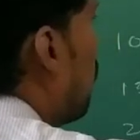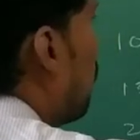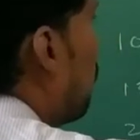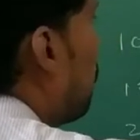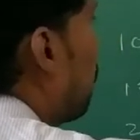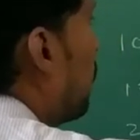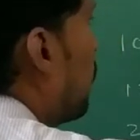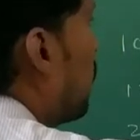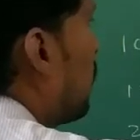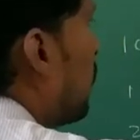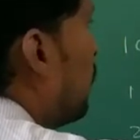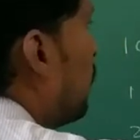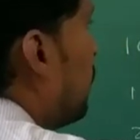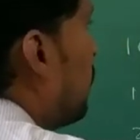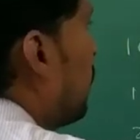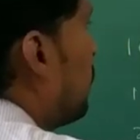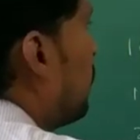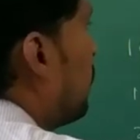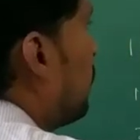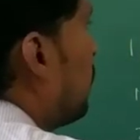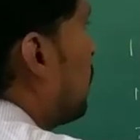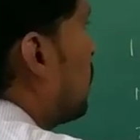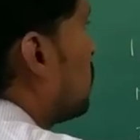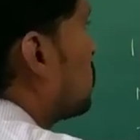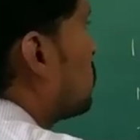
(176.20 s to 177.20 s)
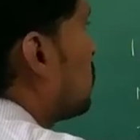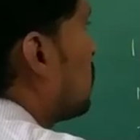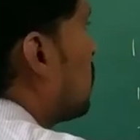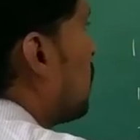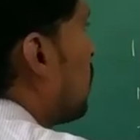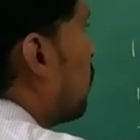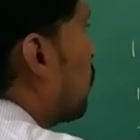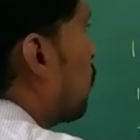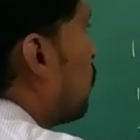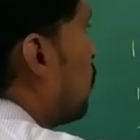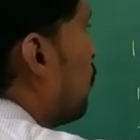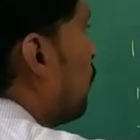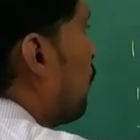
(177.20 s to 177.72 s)
upper limit, next
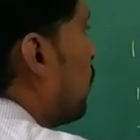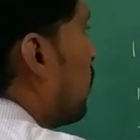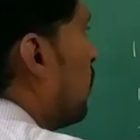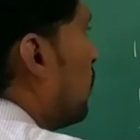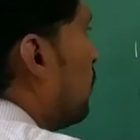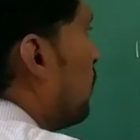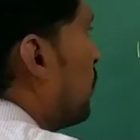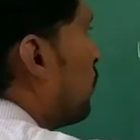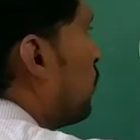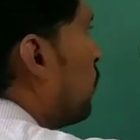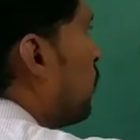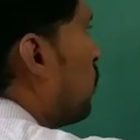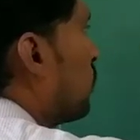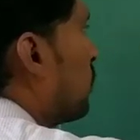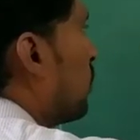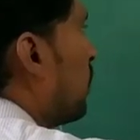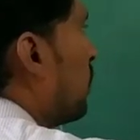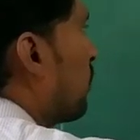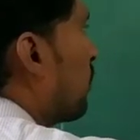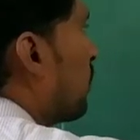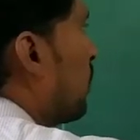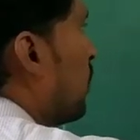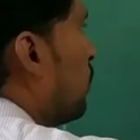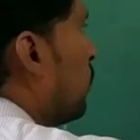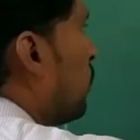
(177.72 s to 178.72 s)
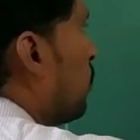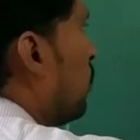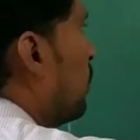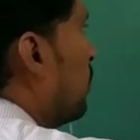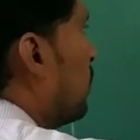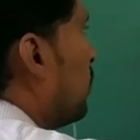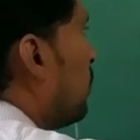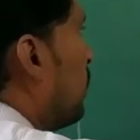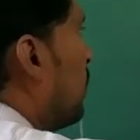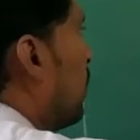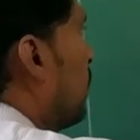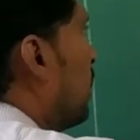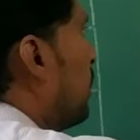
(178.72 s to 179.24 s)
class lower limit, both are same
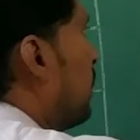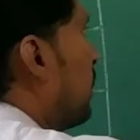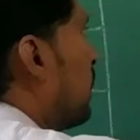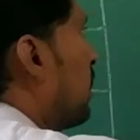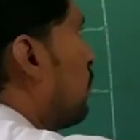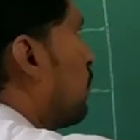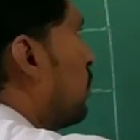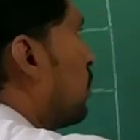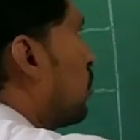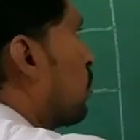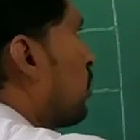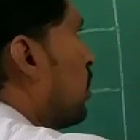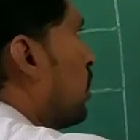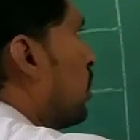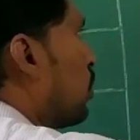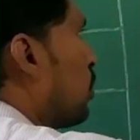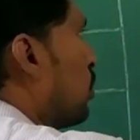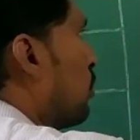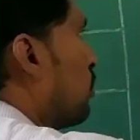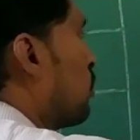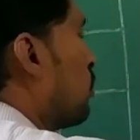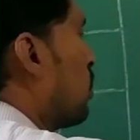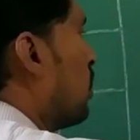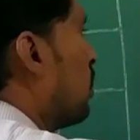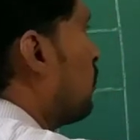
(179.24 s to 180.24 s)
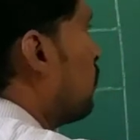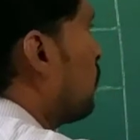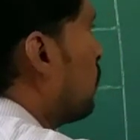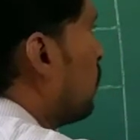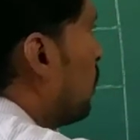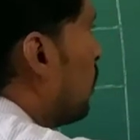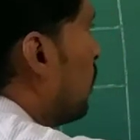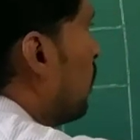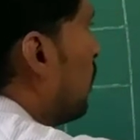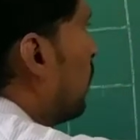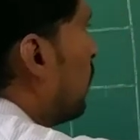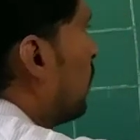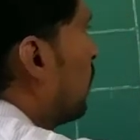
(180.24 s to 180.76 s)
only. Here once you have to
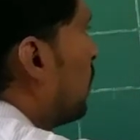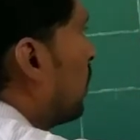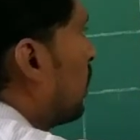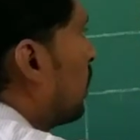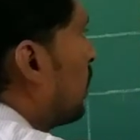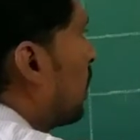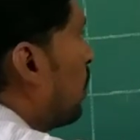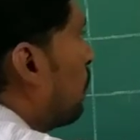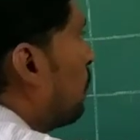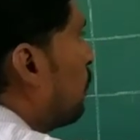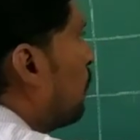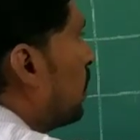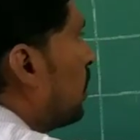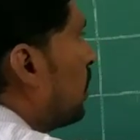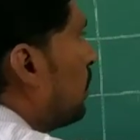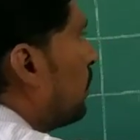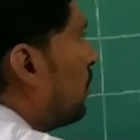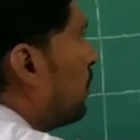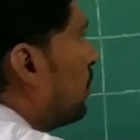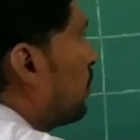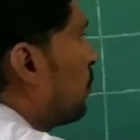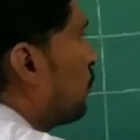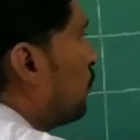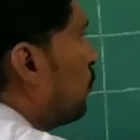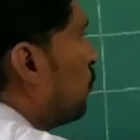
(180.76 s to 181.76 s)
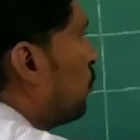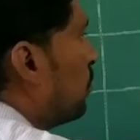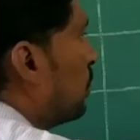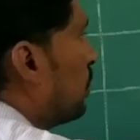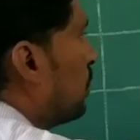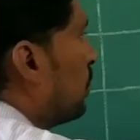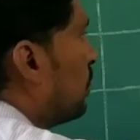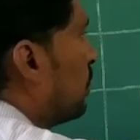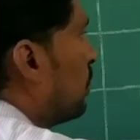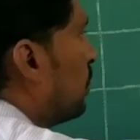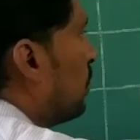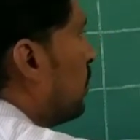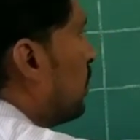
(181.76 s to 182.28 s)
observe, here upper limit is
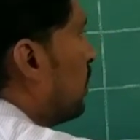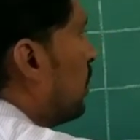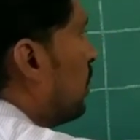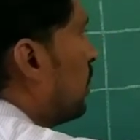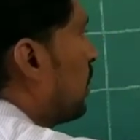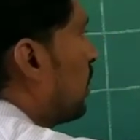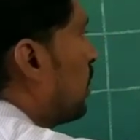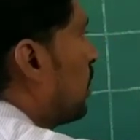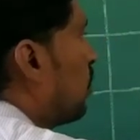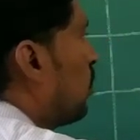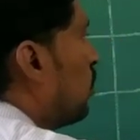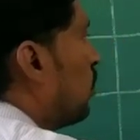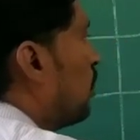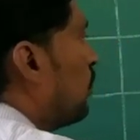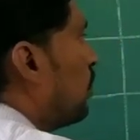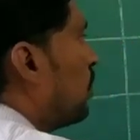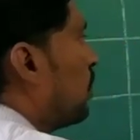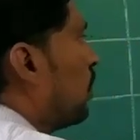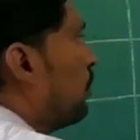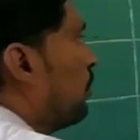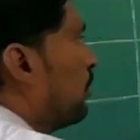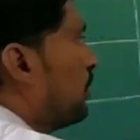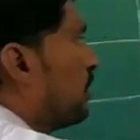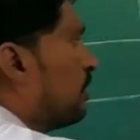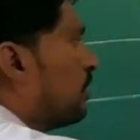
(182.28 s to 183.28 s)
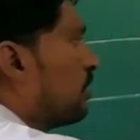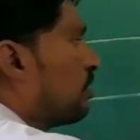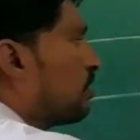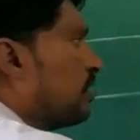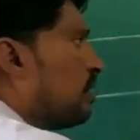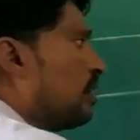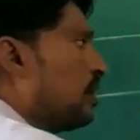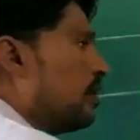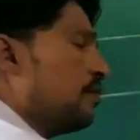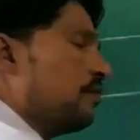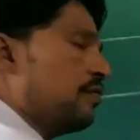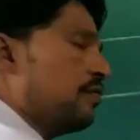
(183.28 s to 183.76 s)
14, here lower limit is